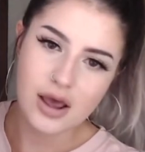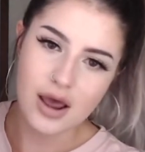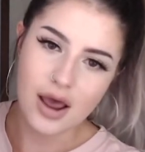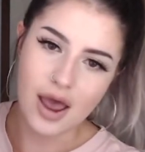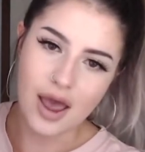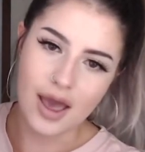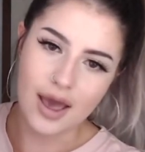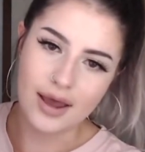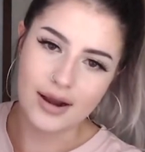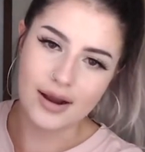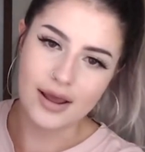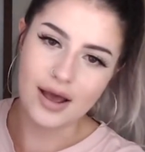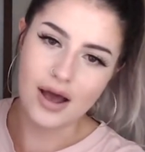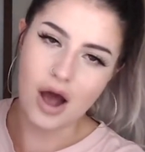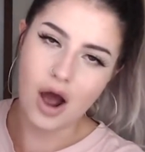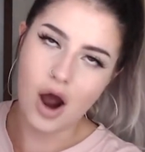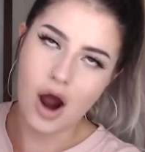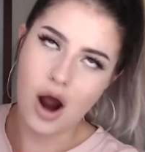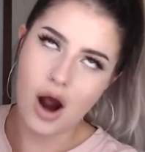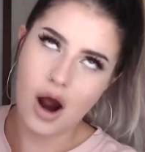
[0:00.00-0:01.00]
and
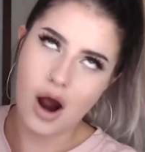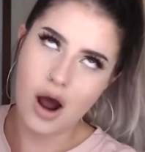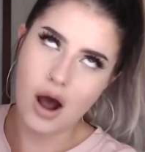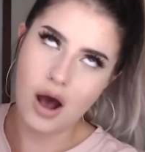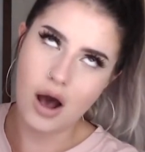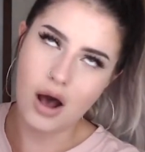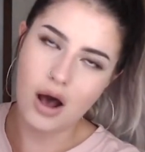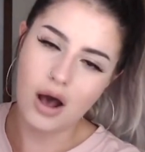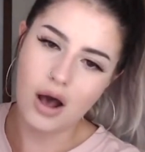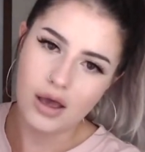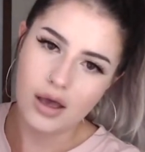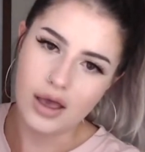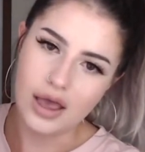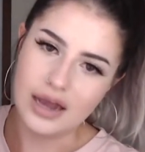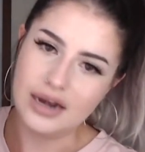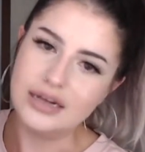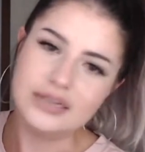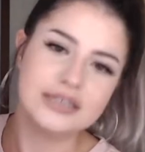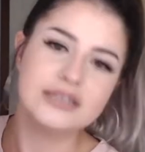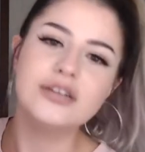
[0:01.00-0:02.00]

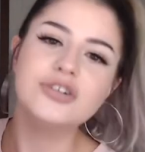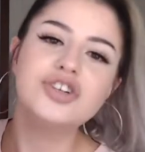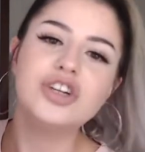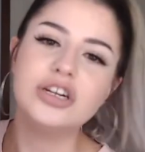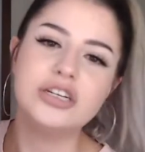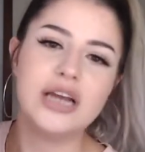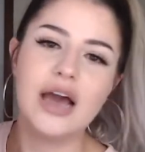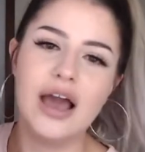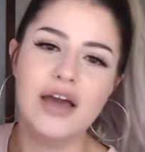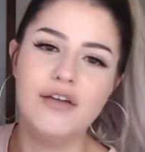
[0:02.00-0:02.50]
it is to die